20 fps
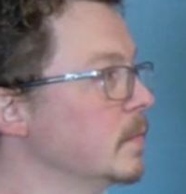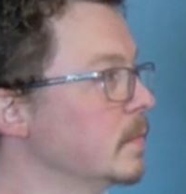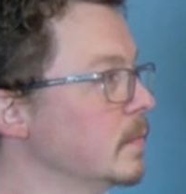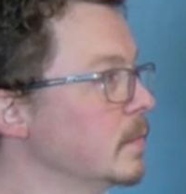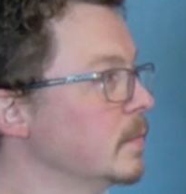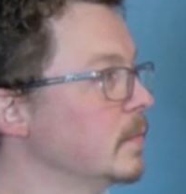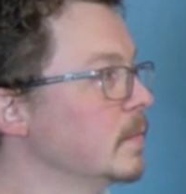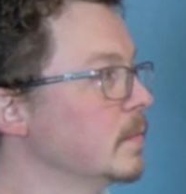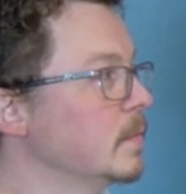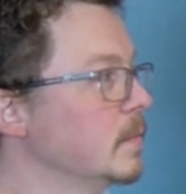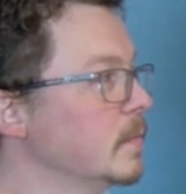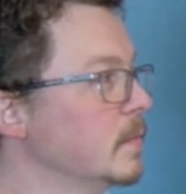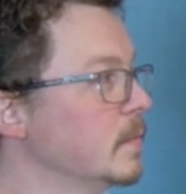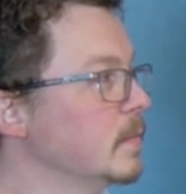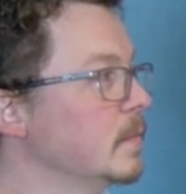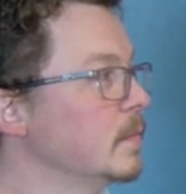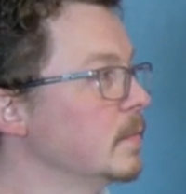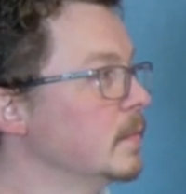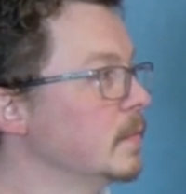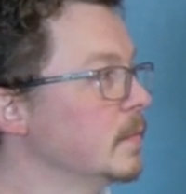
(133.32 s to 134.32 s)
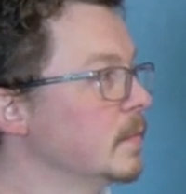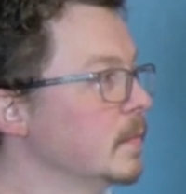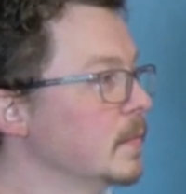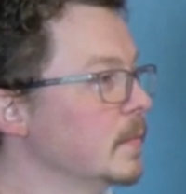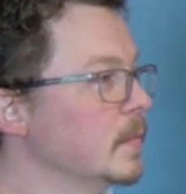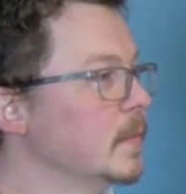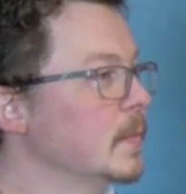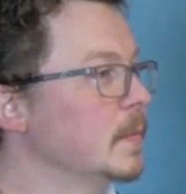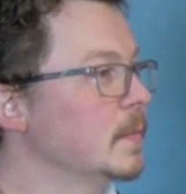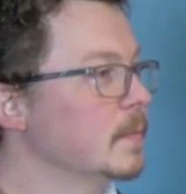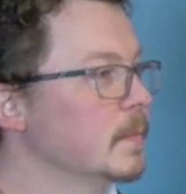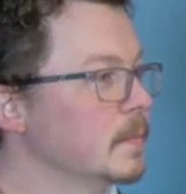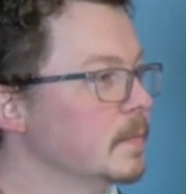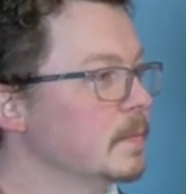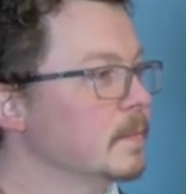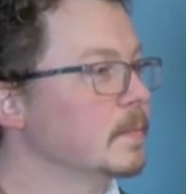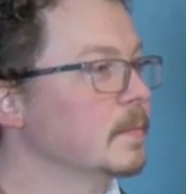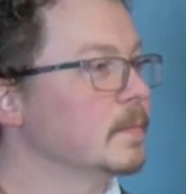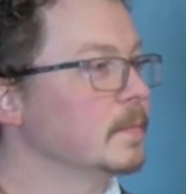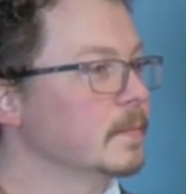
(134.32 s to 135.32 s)

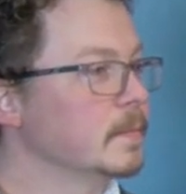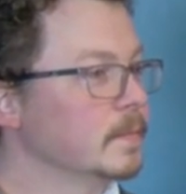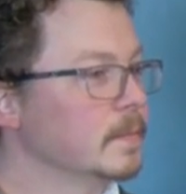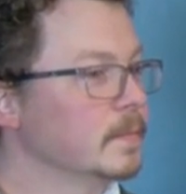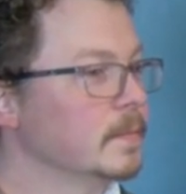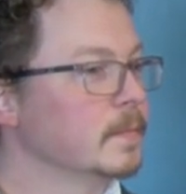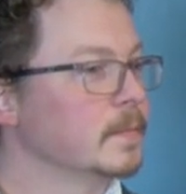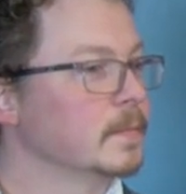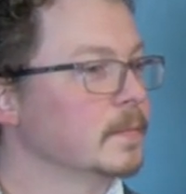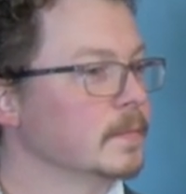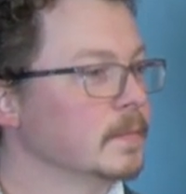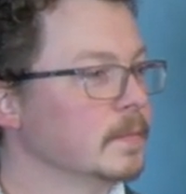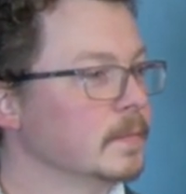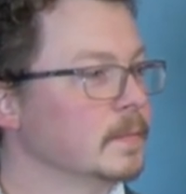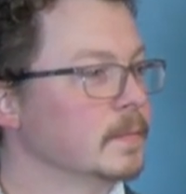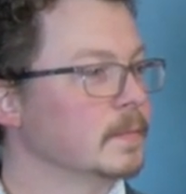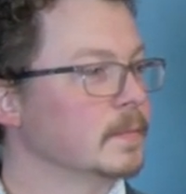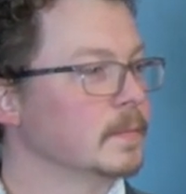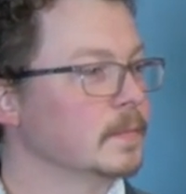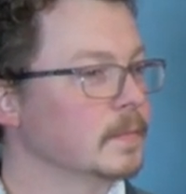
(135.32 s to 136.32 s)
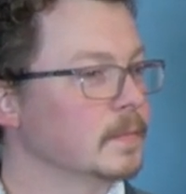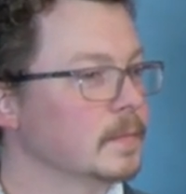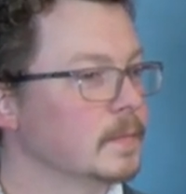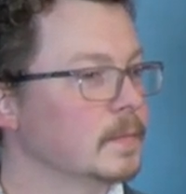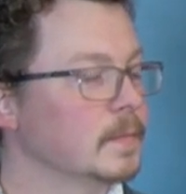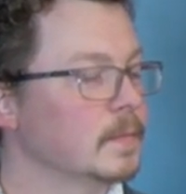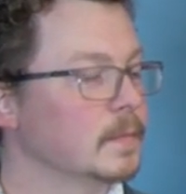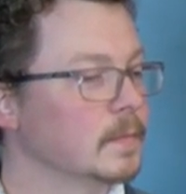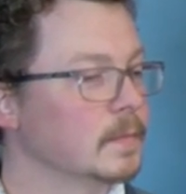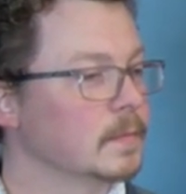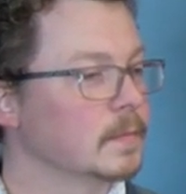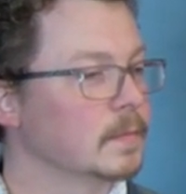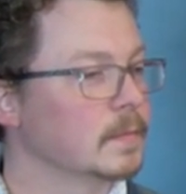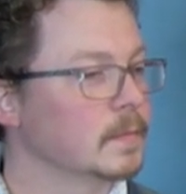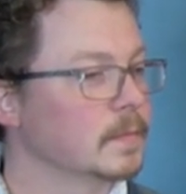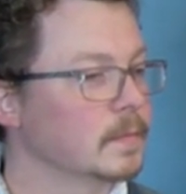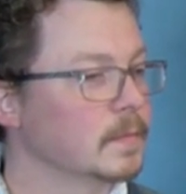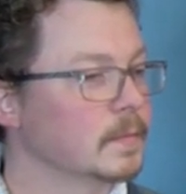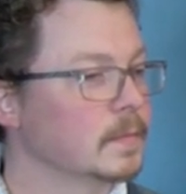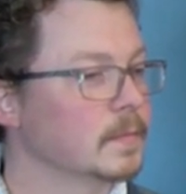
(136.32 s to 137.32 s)

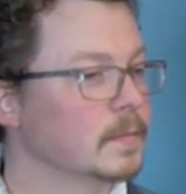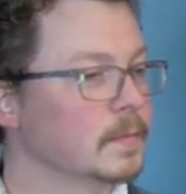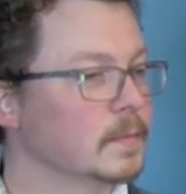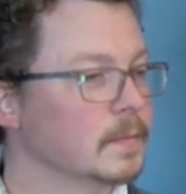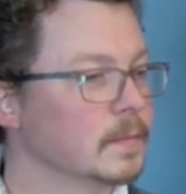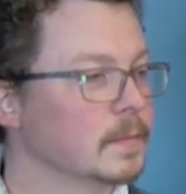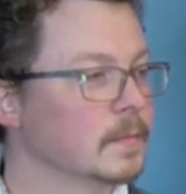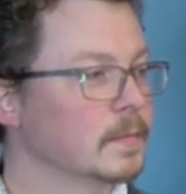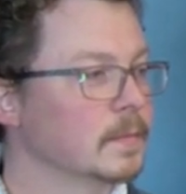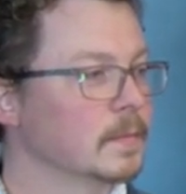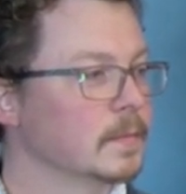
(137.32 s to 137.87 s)
(not speaking)